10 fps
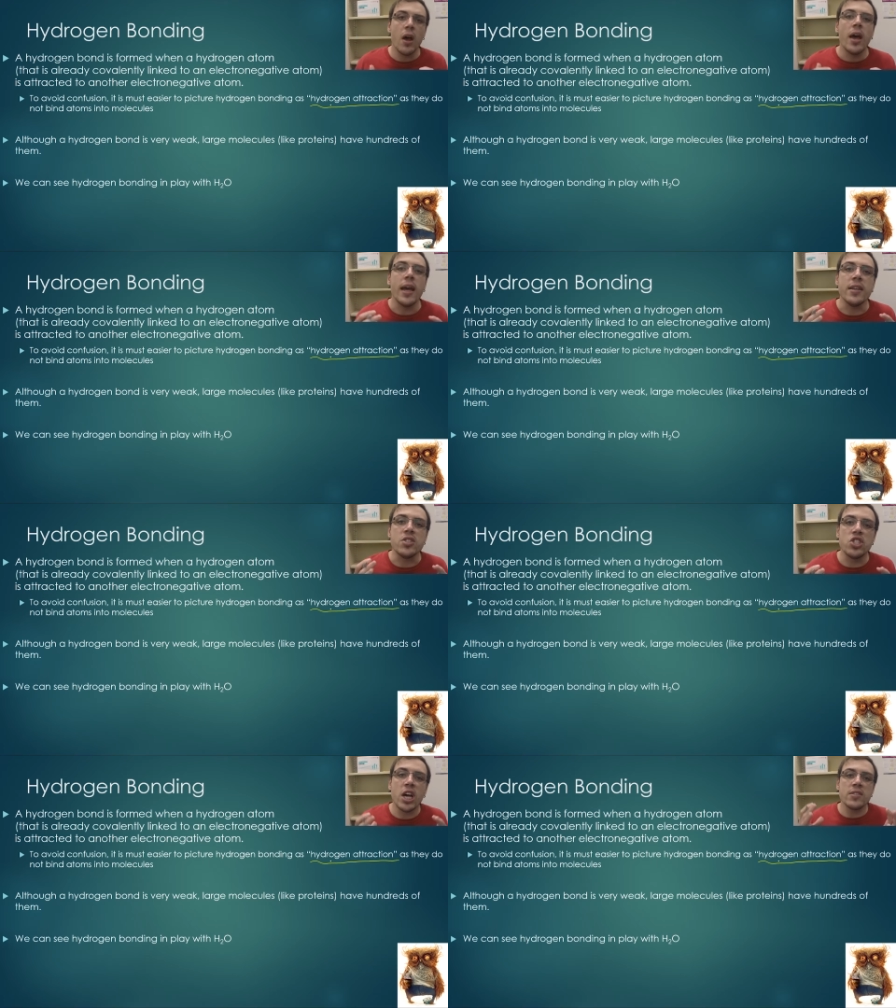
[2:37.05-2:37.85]
It is
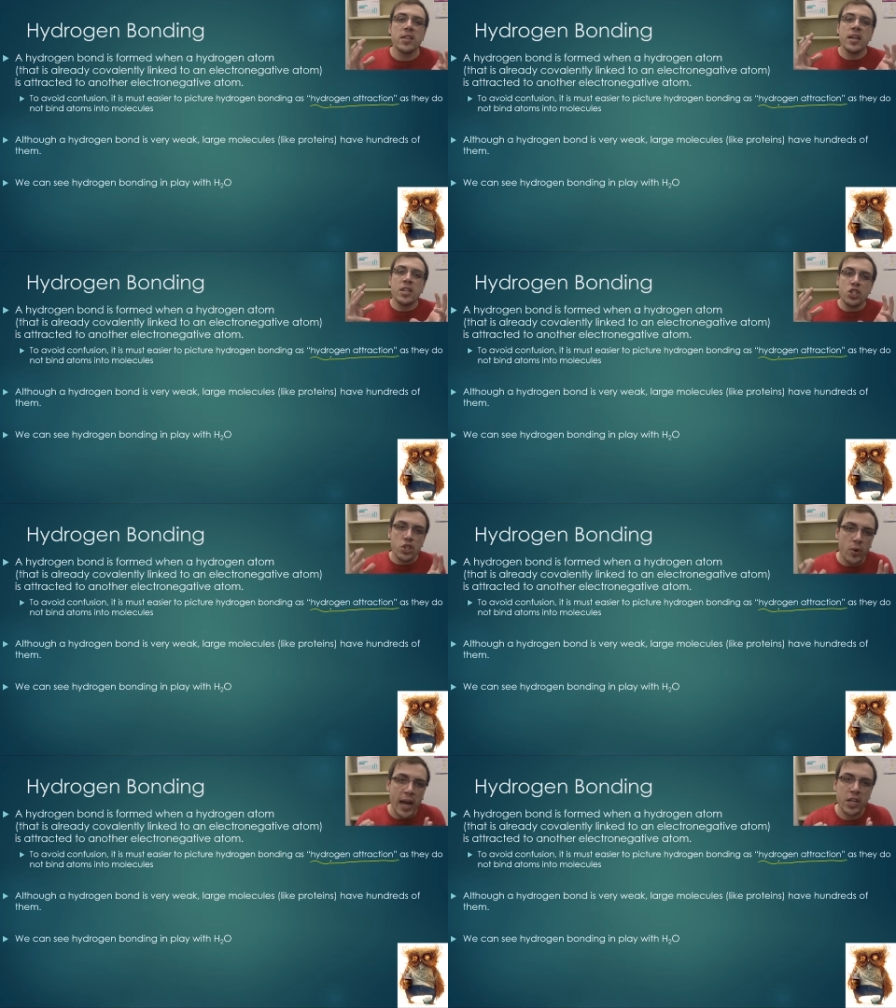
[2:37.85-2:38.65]
just an
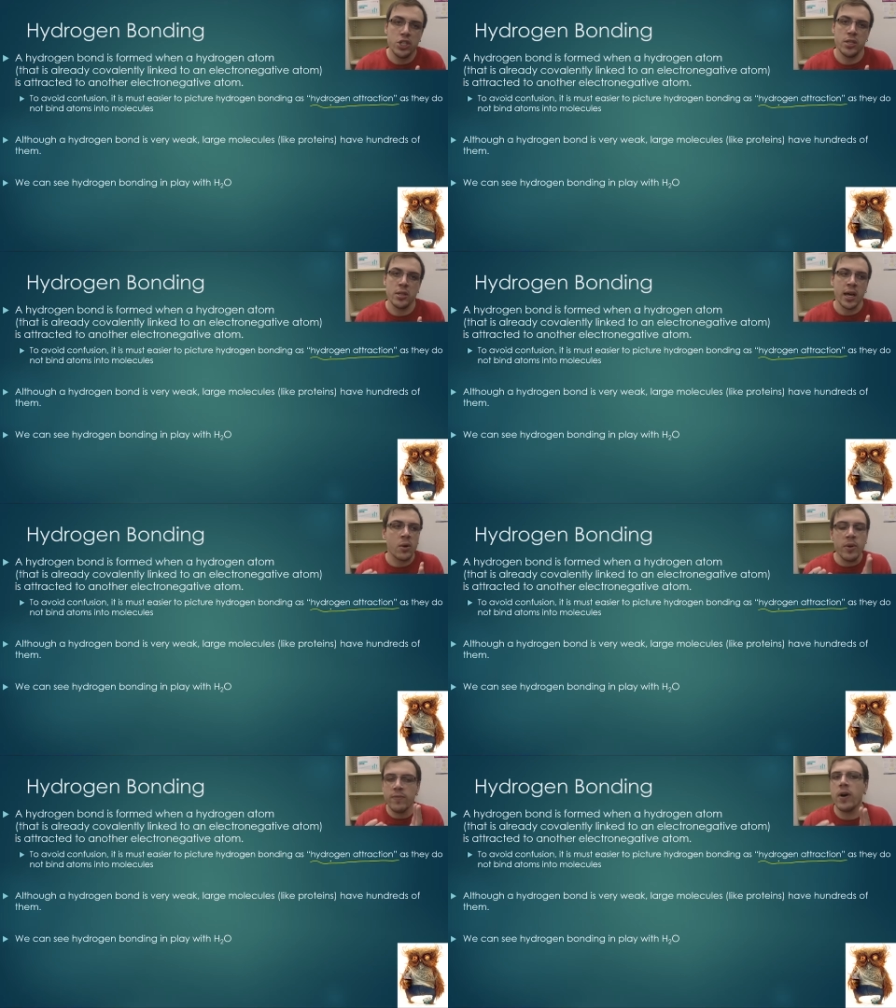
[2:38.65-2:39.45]
attraction,
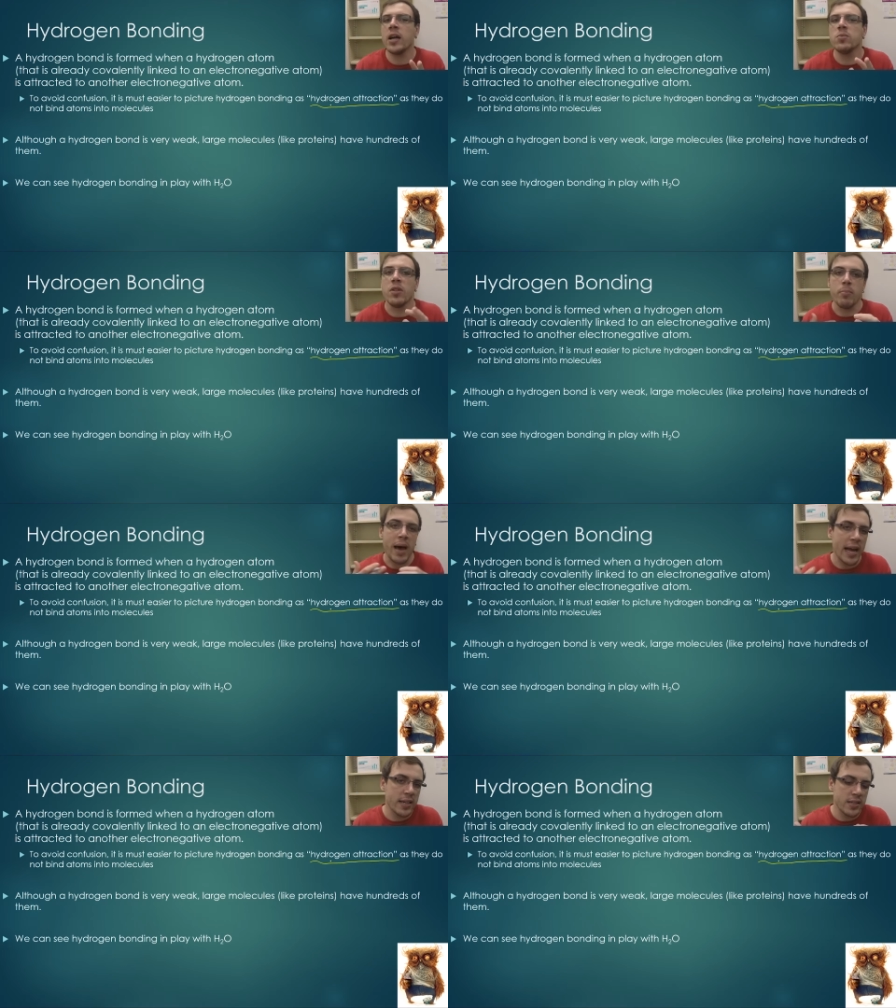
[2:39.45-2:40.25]
like we find with
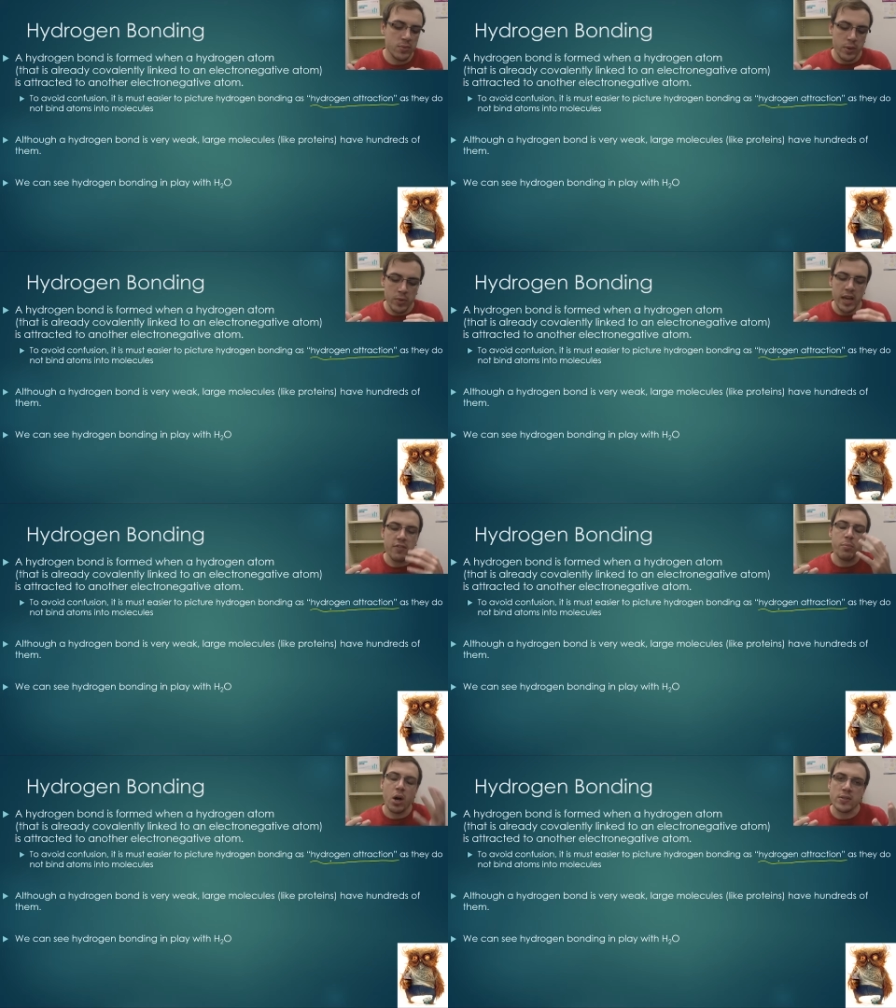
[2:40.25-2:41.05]
magnets when we
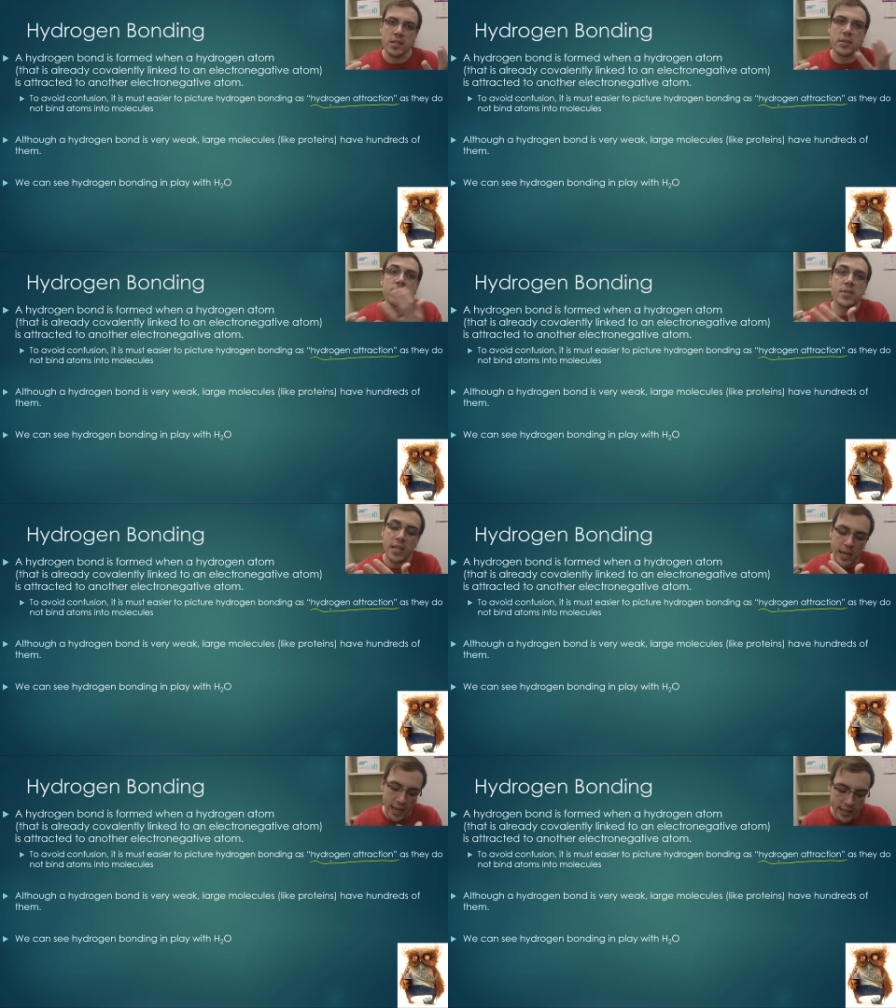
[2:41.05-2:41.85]
have positive to
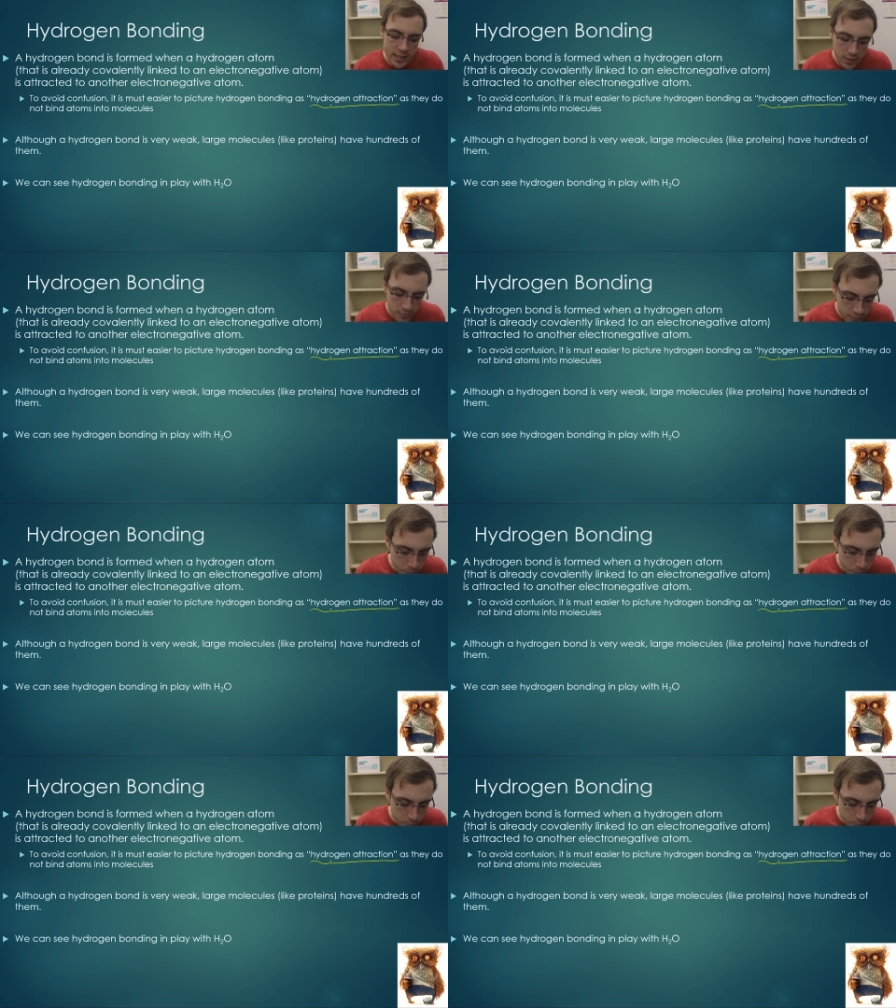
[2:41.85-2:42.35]
negative.